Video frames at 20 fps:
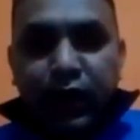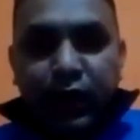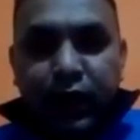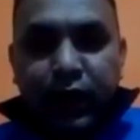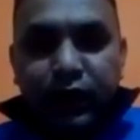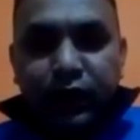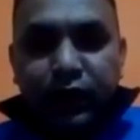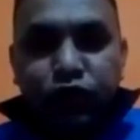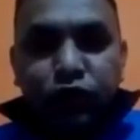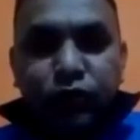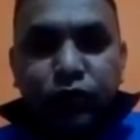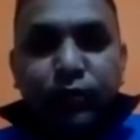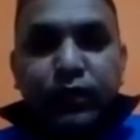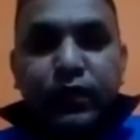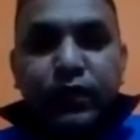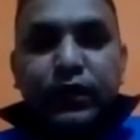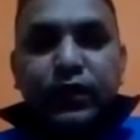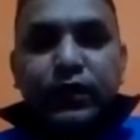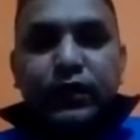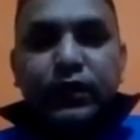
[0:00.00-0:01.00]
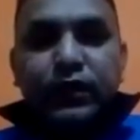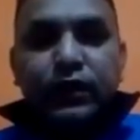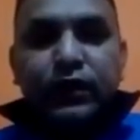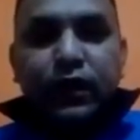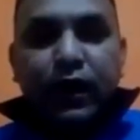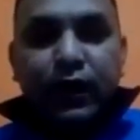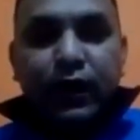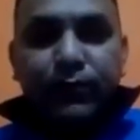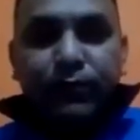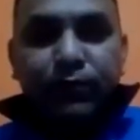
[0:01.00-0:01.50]
I got money,
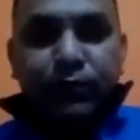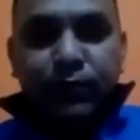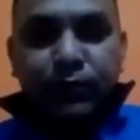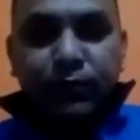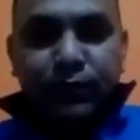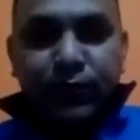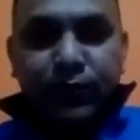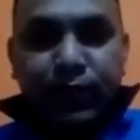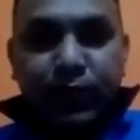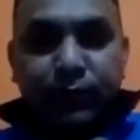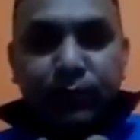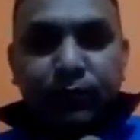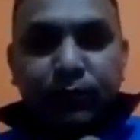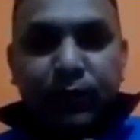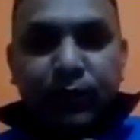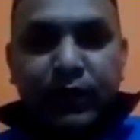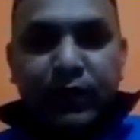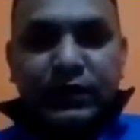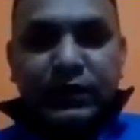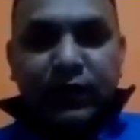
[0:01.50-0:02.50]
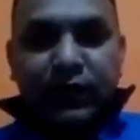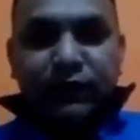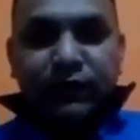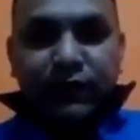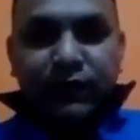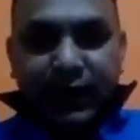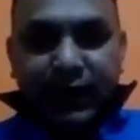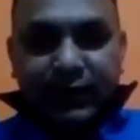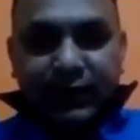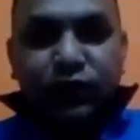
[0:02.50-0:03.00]
I become myself
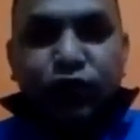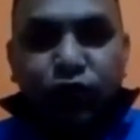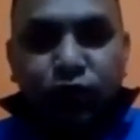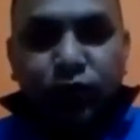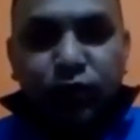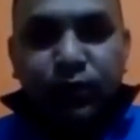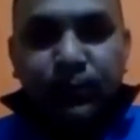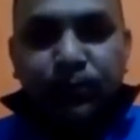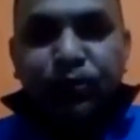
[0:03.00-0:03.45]
as a god.